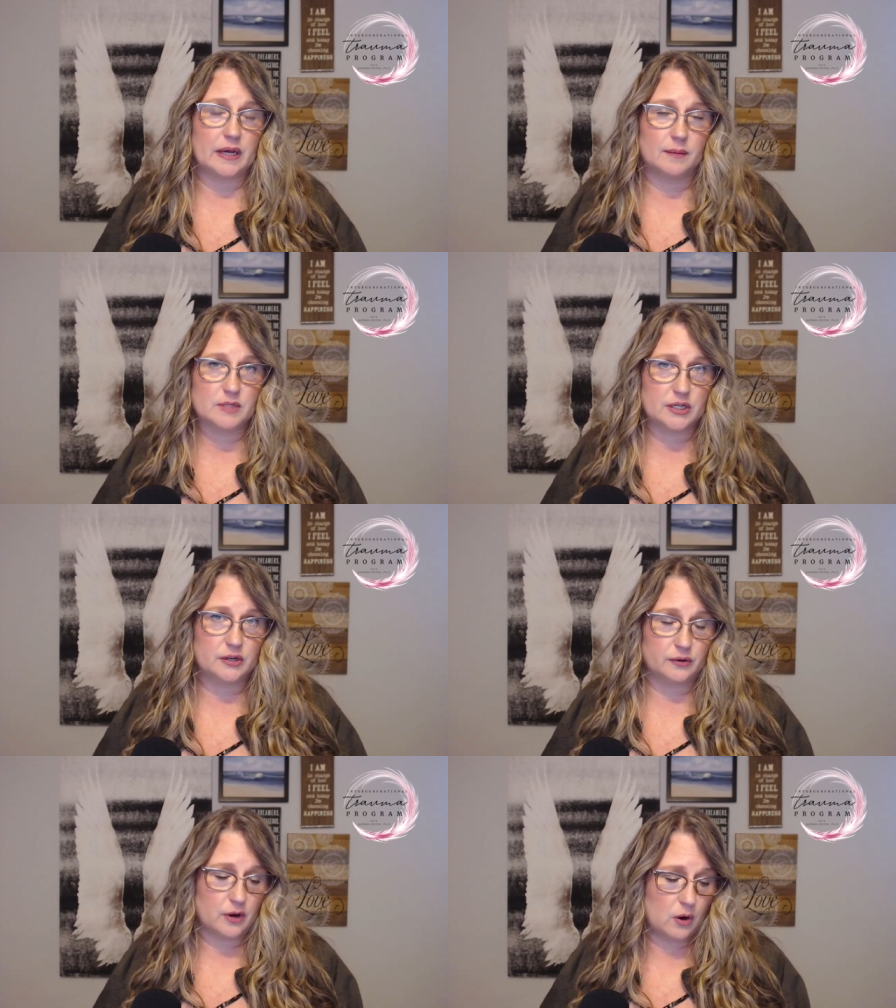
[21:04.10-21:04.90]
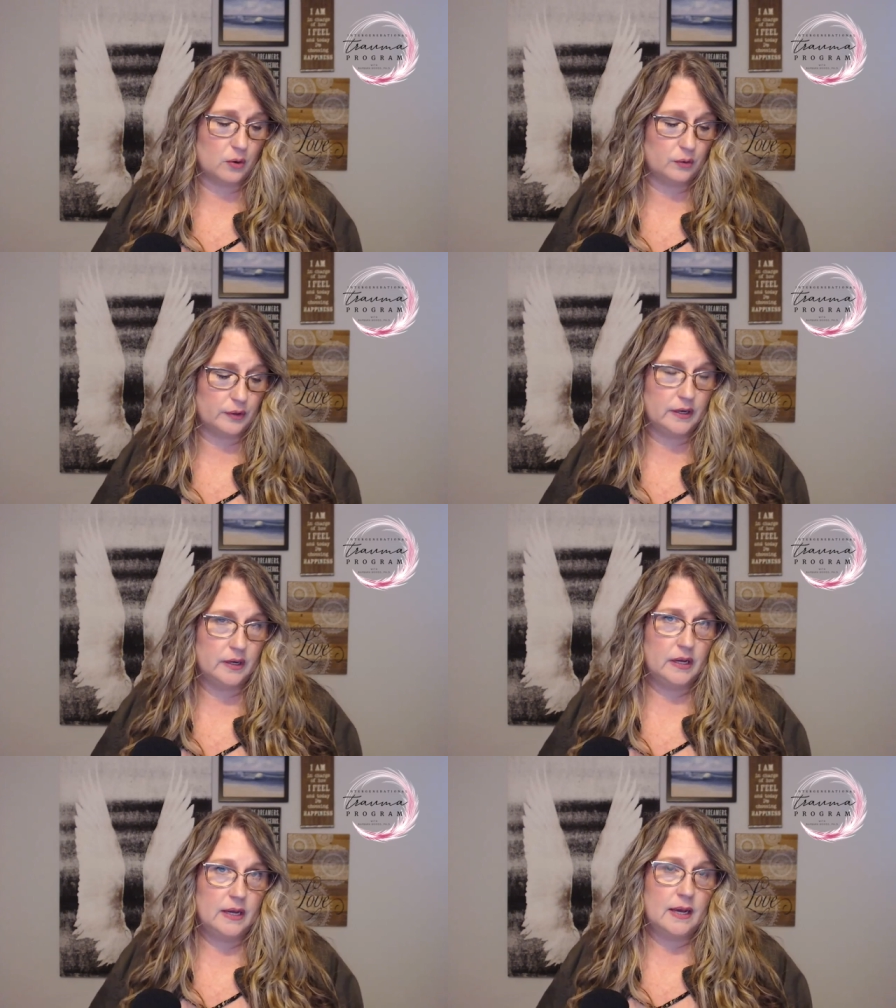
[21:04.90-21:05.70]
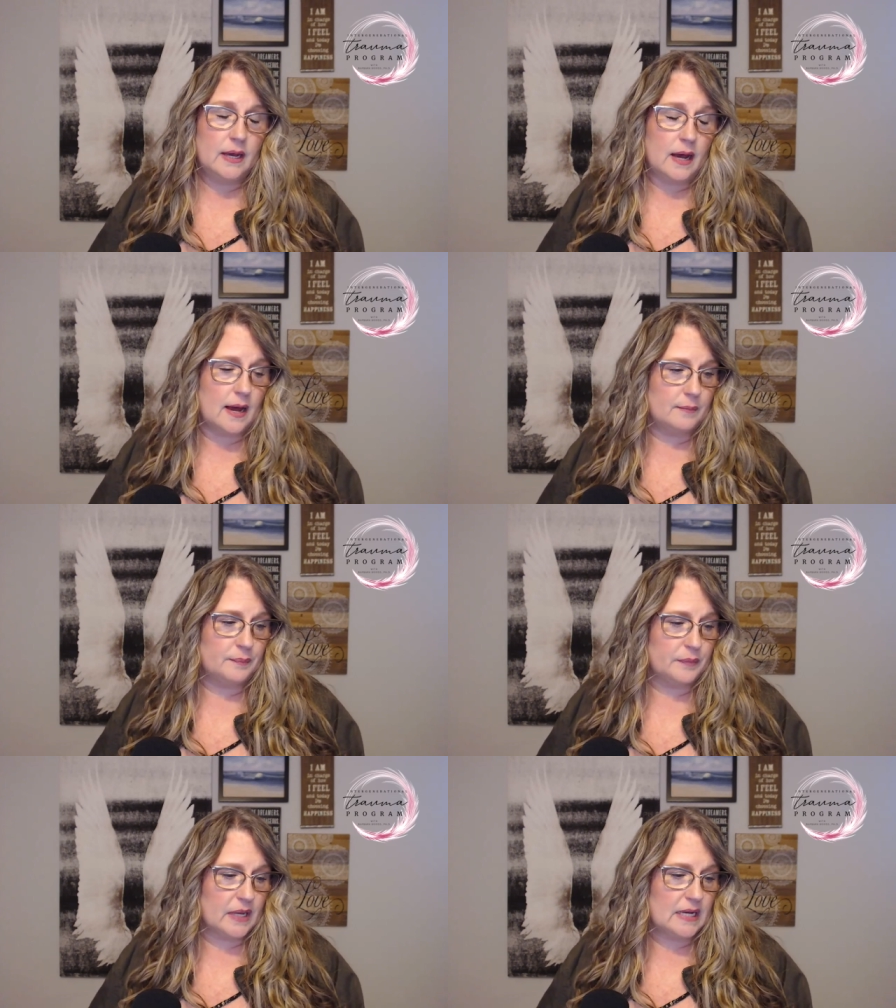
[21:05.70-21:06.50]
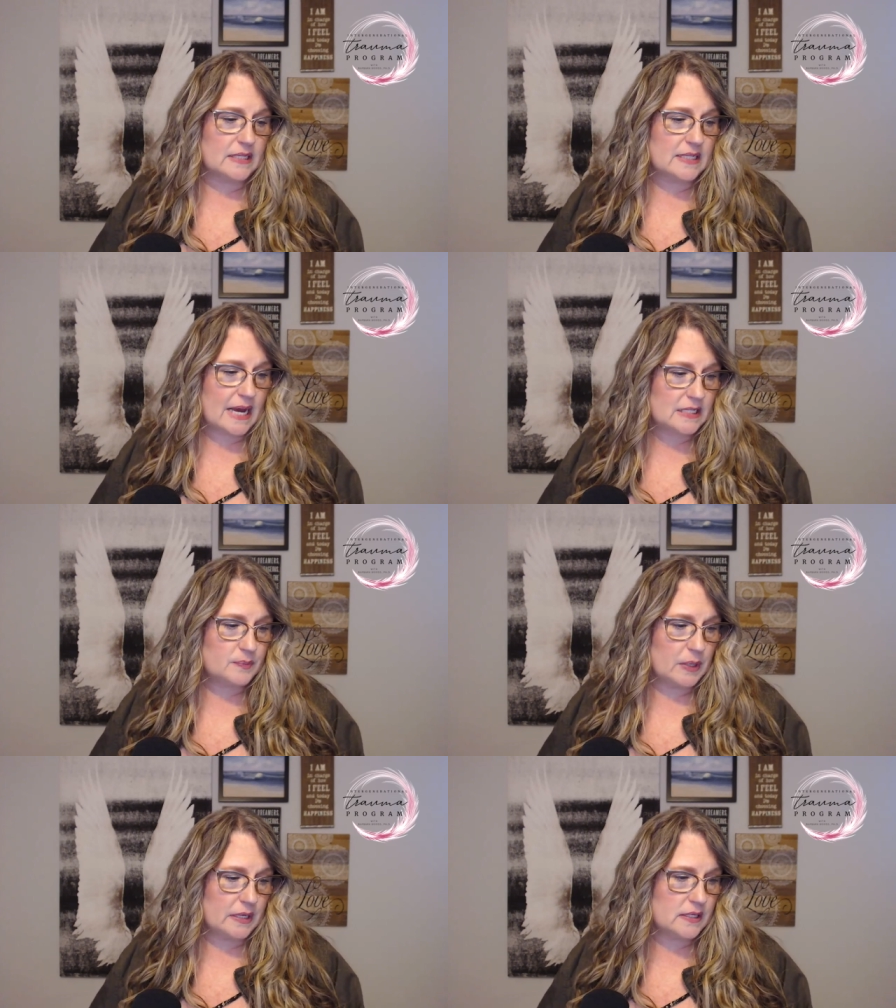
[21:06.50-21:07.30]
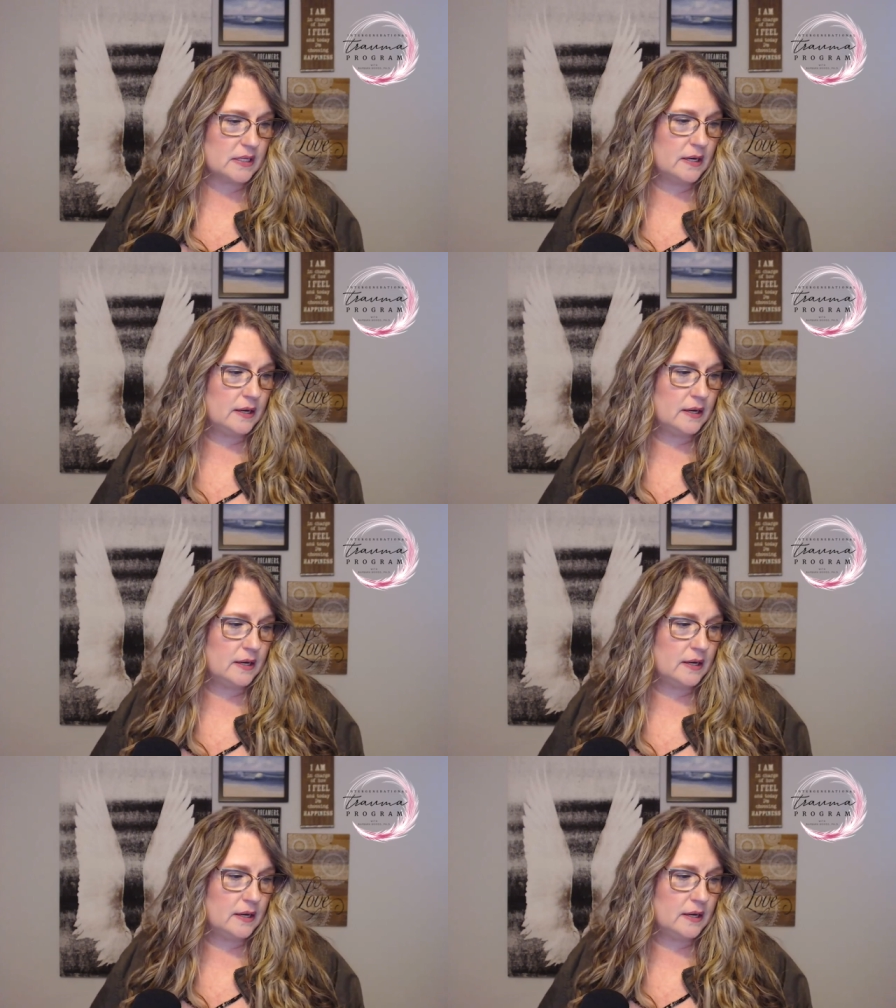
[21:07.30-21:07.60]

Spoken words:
up to your own assessment.